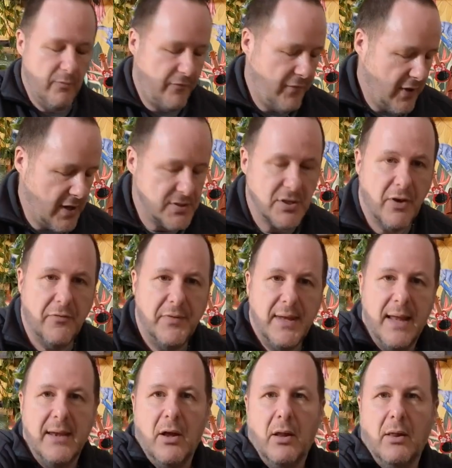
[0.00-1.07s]
first off, and
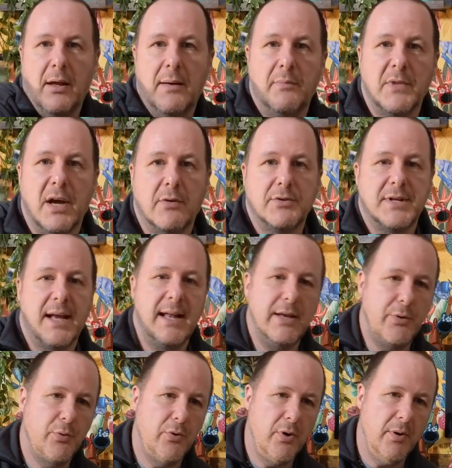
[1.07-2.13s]
then I'll tell
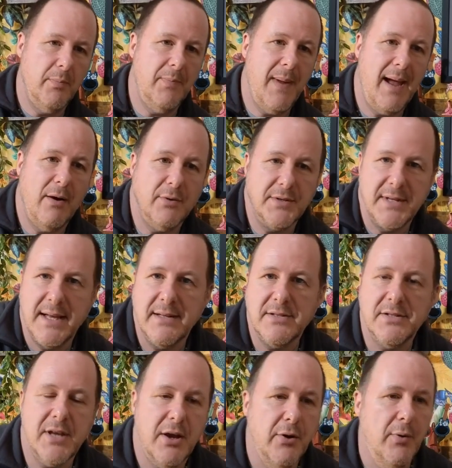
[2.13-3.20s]
you all about it.
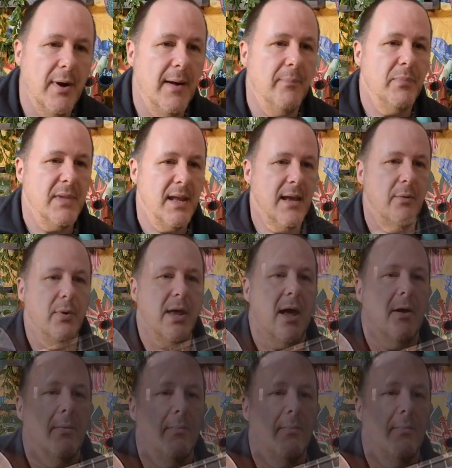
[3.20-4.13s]
So here we go.